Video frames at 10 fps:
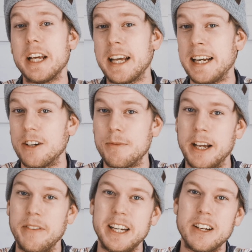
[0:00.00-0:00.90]
in any of
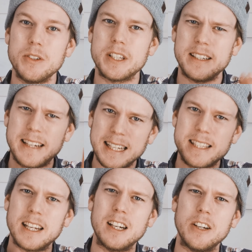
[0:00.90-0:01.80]
my videos does
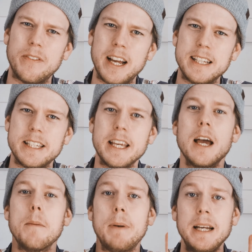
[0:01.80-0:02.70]
tickle your fancy,
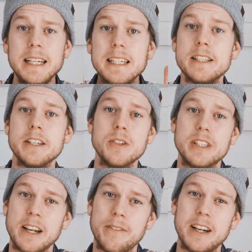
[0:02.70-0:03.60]
please use
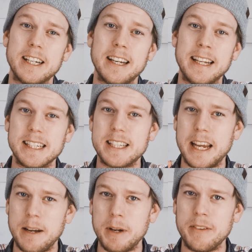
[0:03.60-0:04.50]
the affiliate links
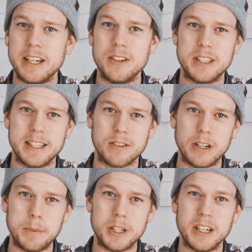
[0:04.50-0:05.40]
in my video's
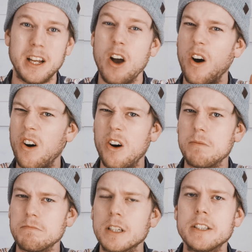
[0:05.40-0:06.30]
description or
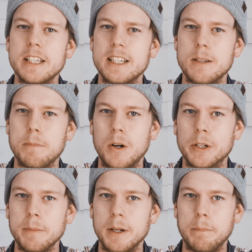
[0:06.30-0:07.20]
consider
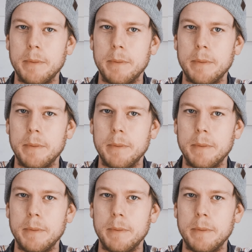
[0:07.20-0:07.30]
supporting me on